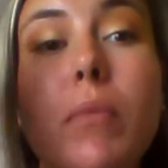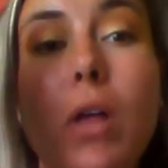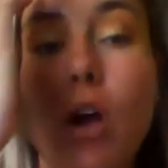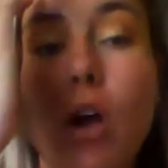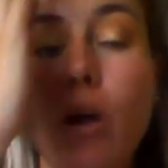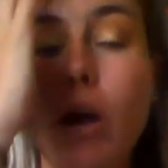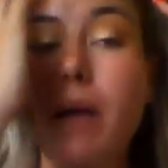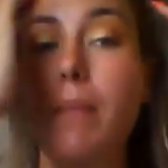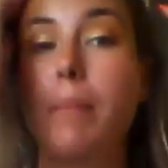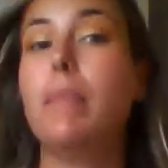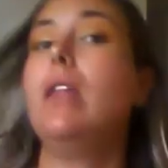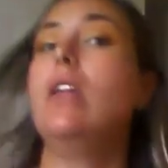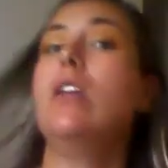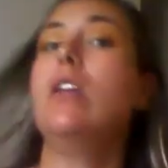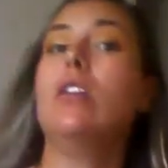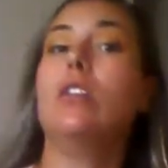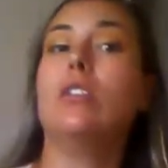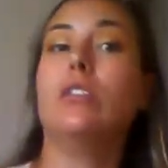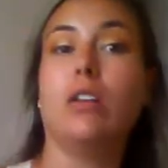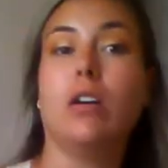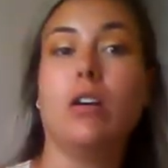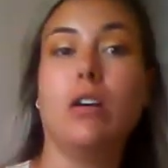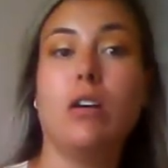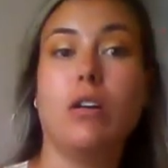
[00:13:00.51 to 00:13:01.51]
Okay,
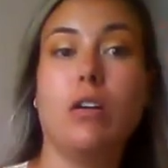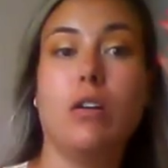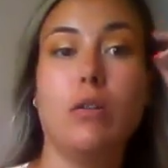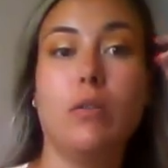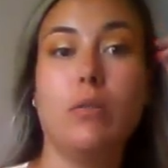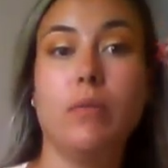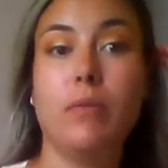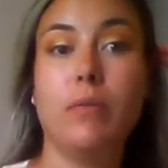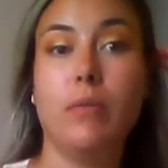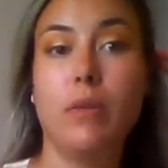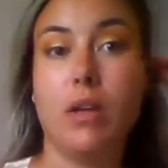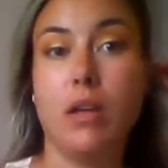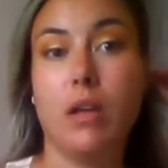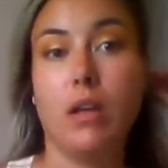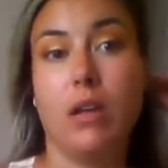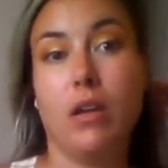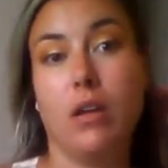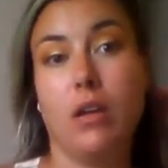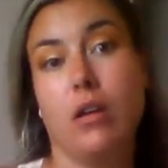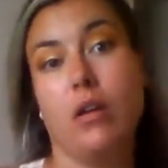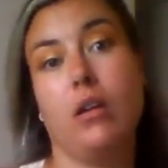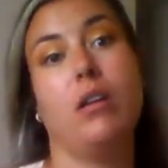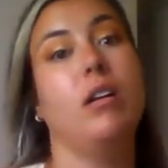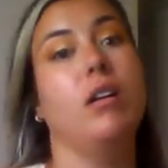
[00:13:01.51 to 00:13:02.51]
so
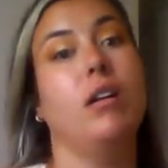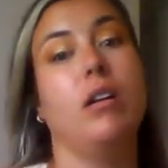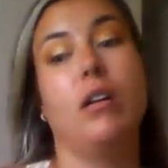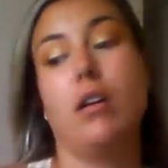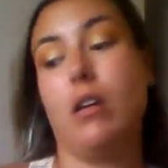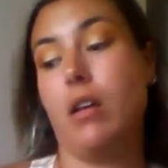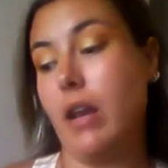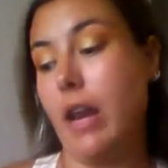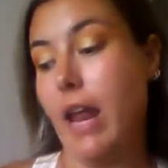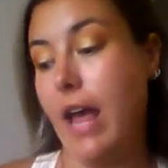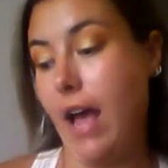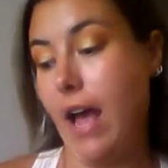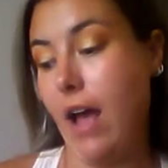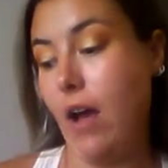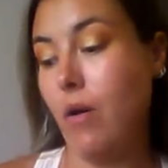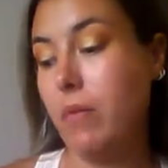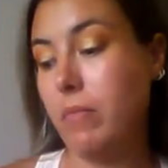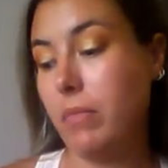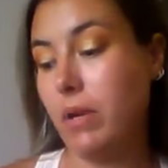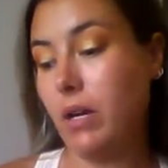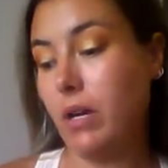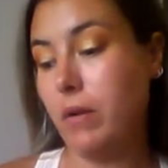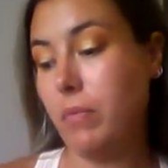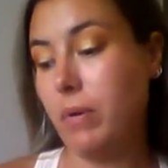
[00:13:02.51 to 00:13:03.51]
now I'm
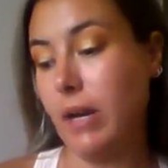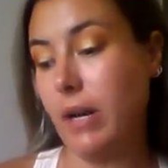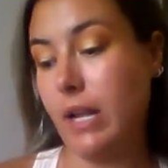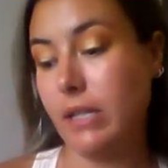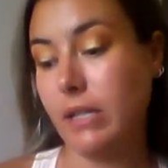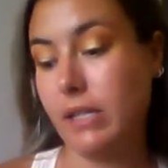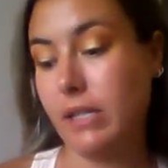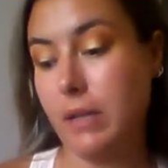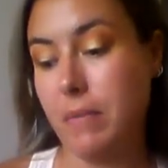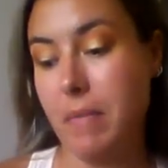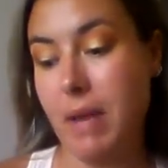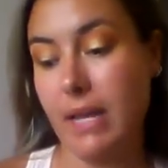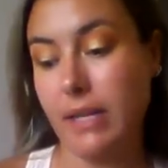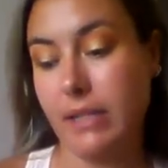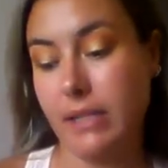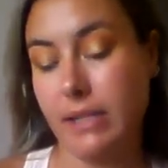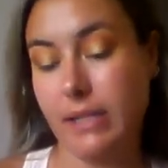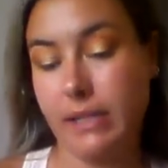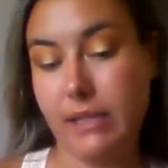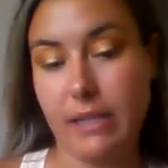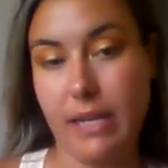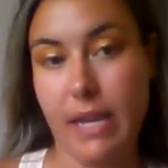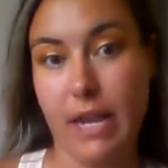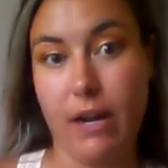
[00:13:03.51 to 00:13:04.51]
going to put on some
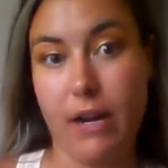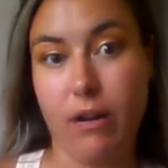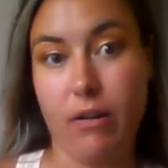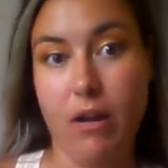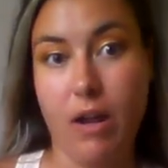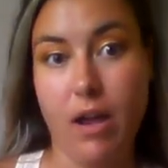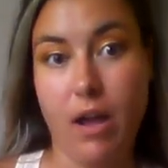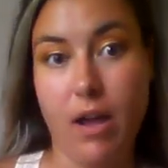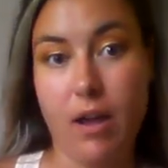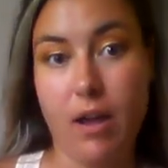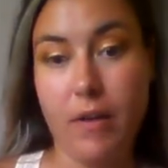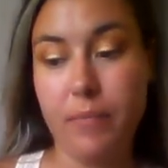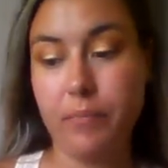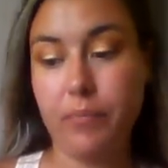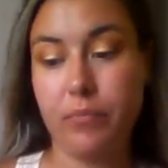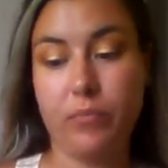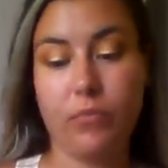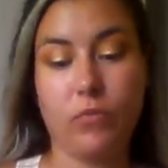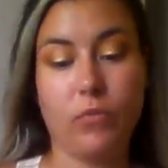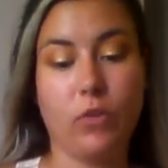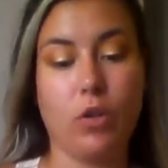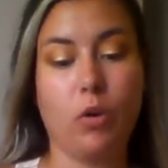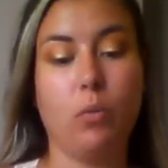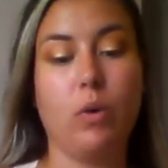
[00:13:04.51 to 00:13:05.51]
mascara,
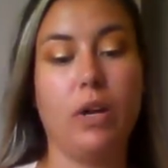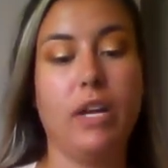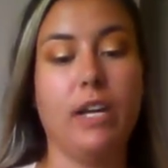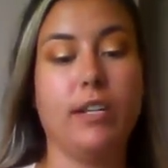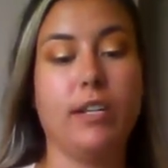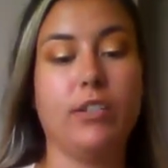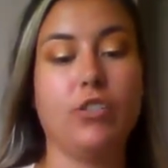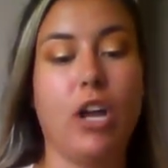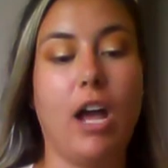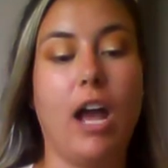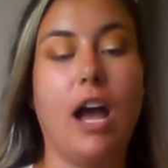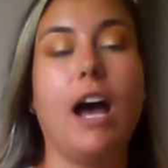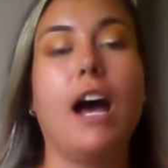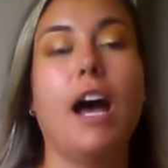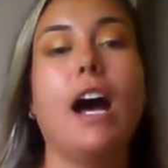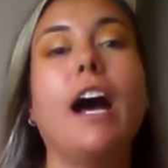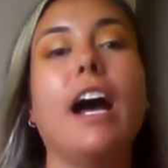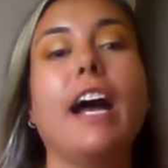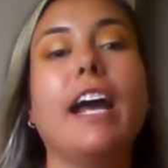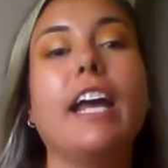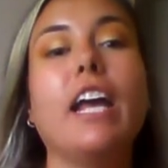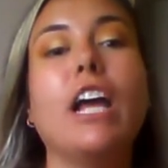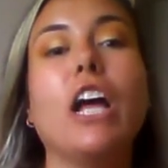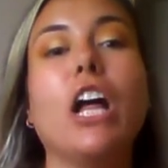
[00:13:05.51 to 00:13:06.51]
which
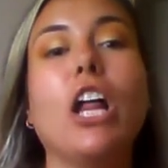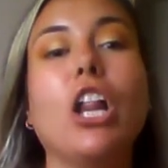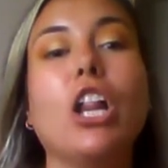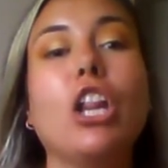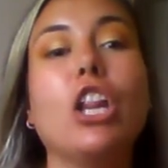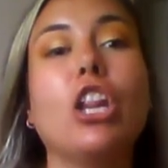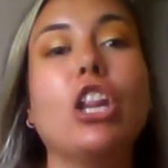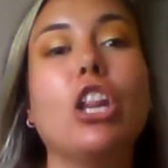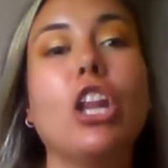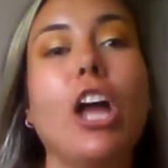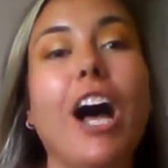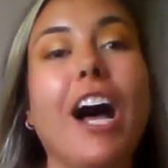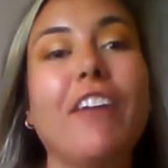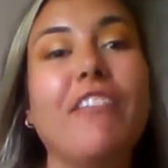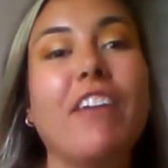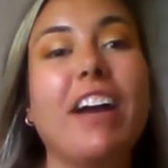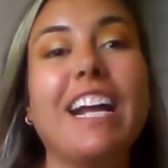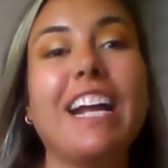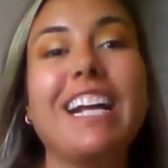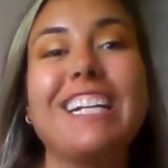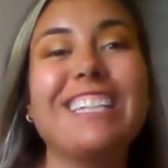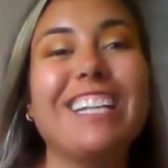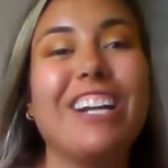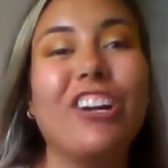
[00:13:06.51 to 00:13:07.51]
I love. I
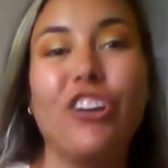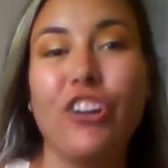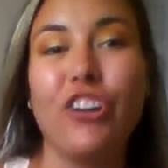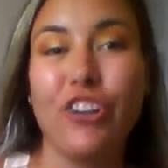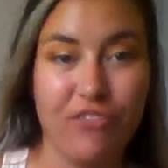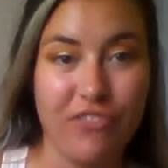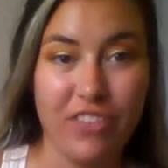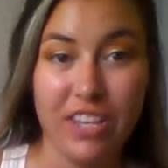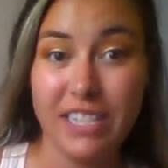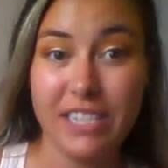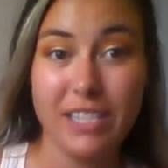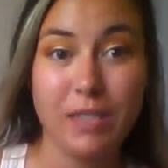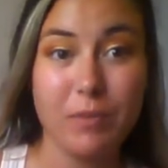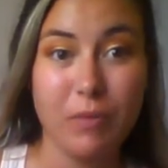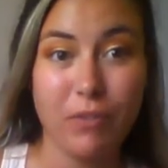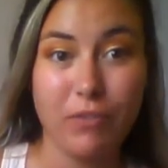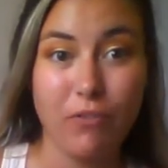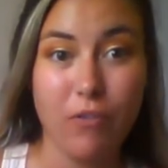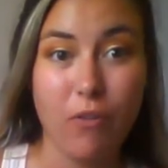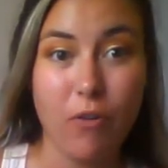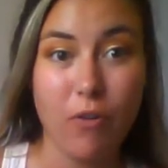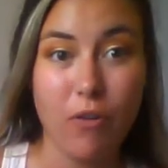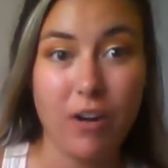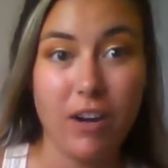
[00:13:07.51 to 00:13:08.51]
had heard of this
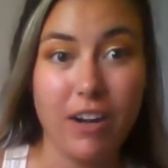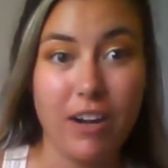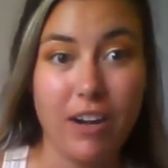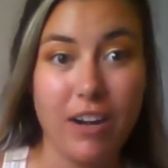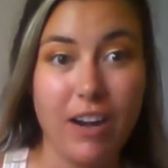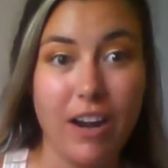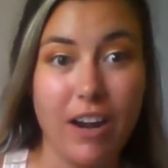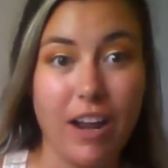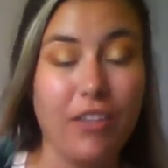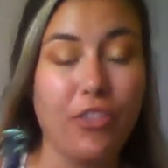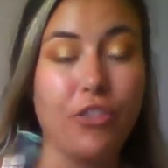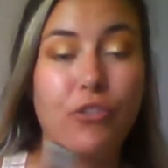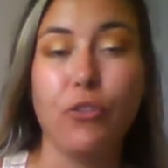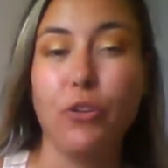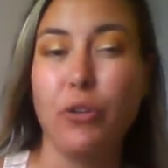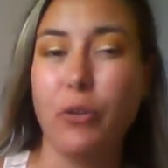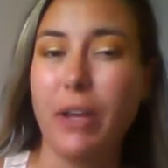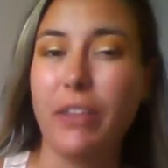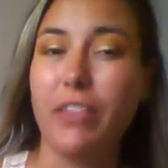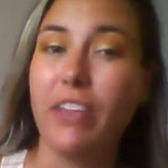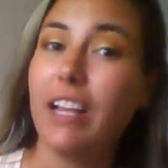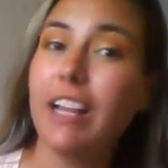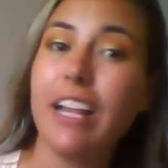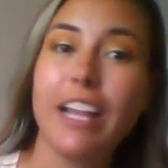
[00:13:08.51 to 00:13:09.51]
before through, I
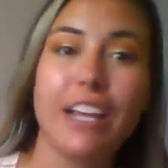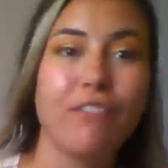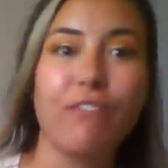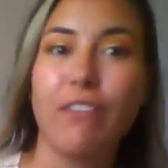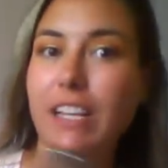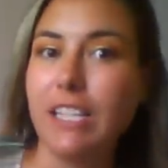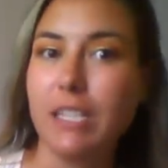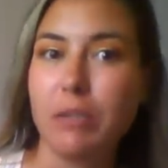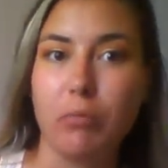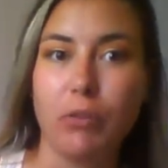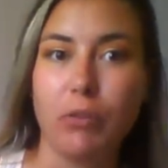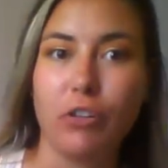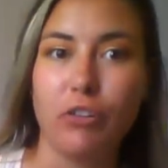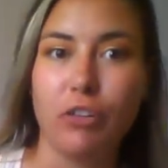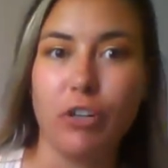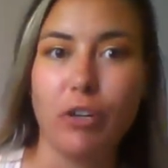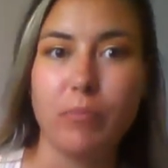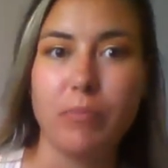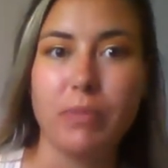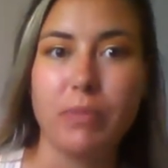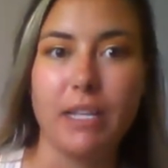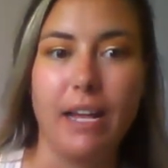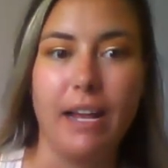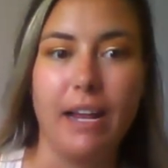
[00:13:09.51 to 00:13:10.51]
think, like Facebook
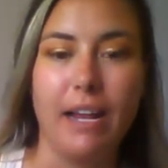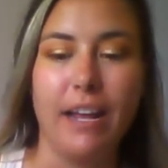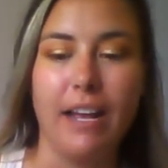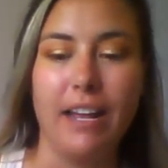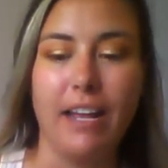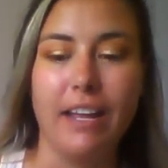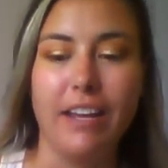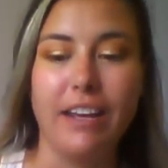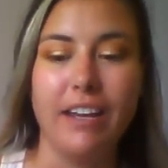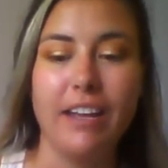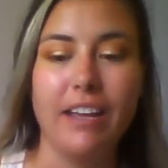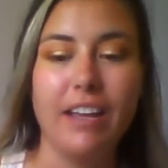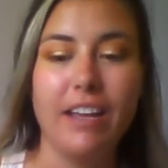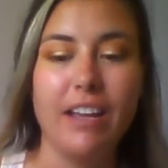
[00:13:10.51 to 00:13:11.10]
groups, and